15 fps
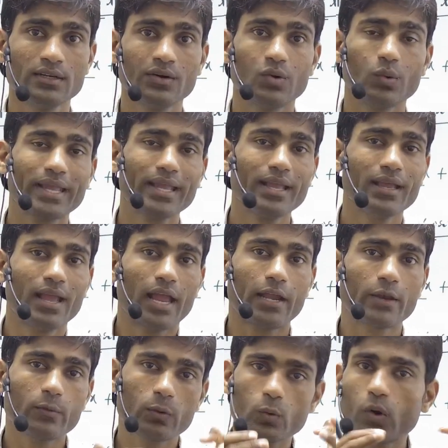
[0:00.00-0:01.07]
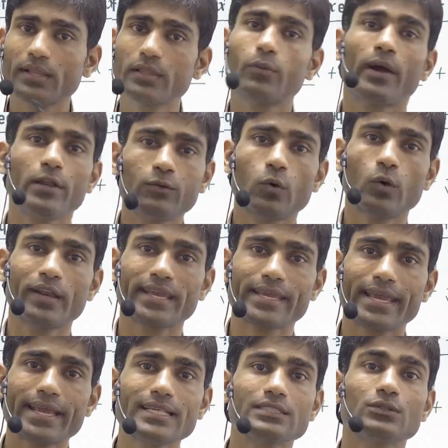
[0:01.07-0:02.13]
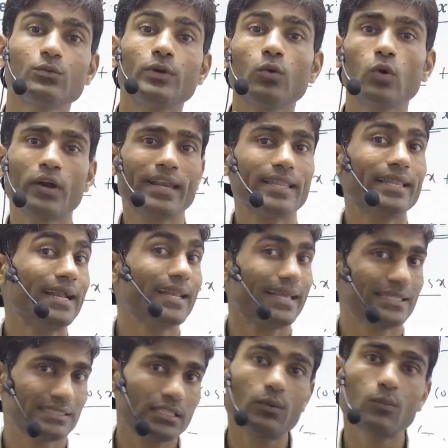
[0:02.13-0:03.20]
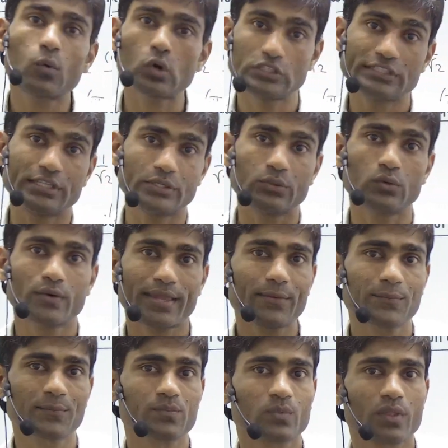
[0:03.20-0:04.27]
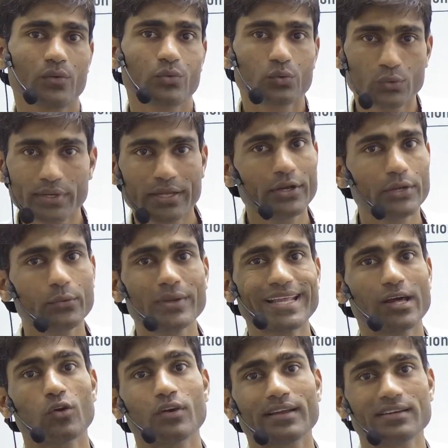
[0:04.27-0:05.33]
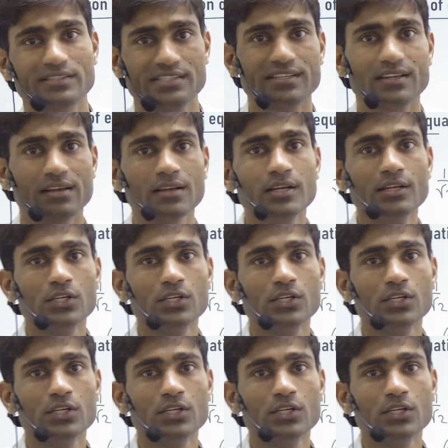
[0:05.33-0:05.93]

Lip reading: Okay, and if you want the value for x, we want that x in a positive. Okay, so negative we cannot consider.